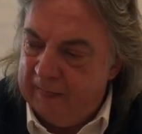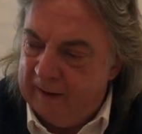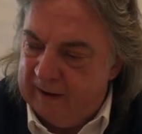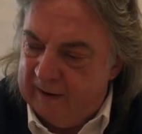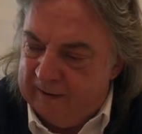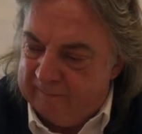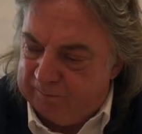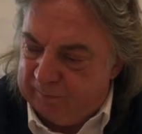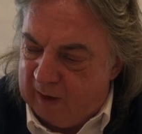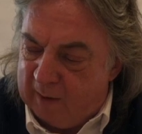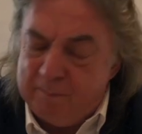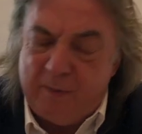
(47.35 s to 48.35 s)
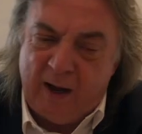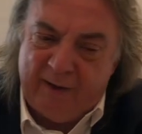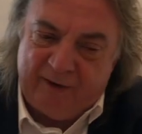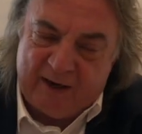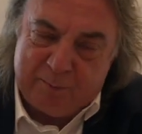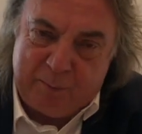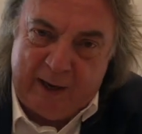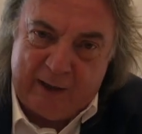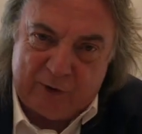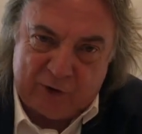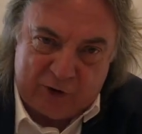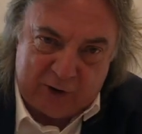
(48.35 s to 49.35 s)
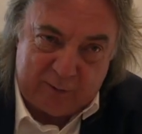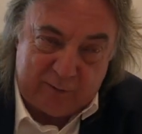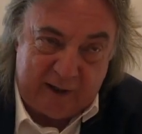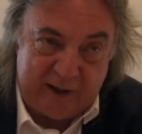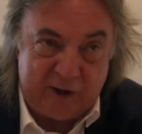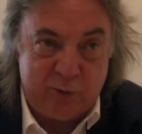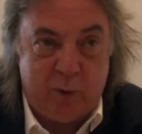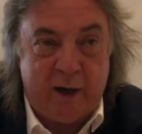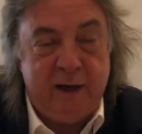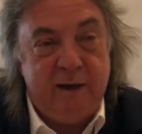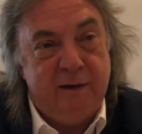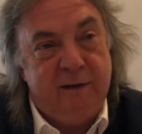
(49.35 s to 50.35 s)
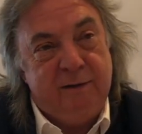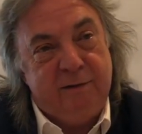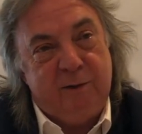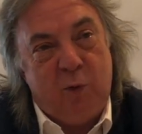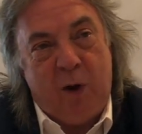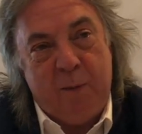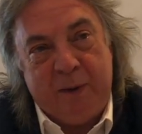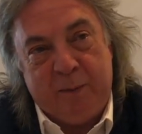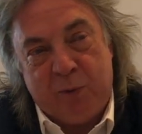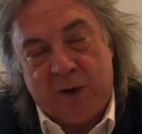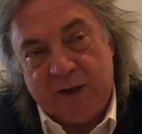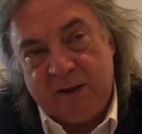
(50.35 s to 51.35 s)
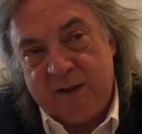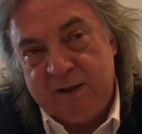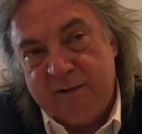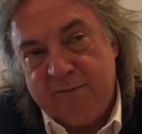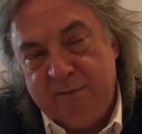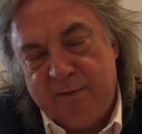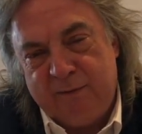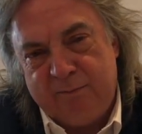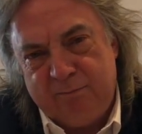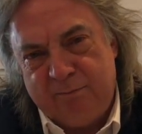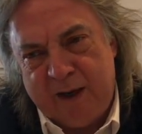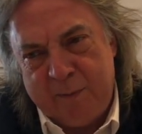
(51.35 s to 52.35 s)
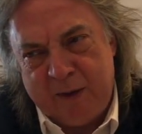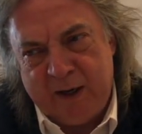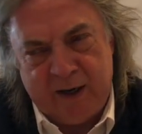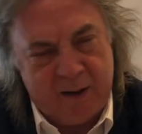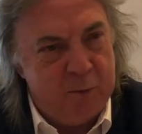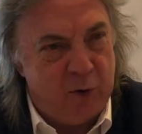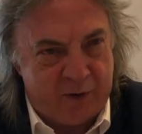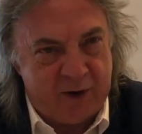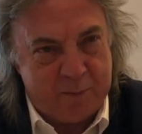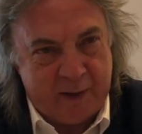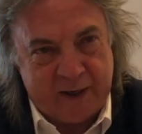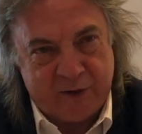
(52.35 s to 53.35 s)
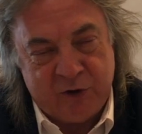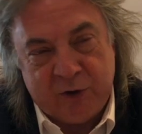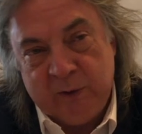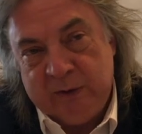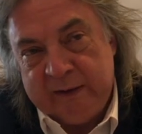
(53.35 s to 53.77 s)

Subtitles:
I might have had a pound or two each way at quite big prices, or maybe a little more than a pound or two.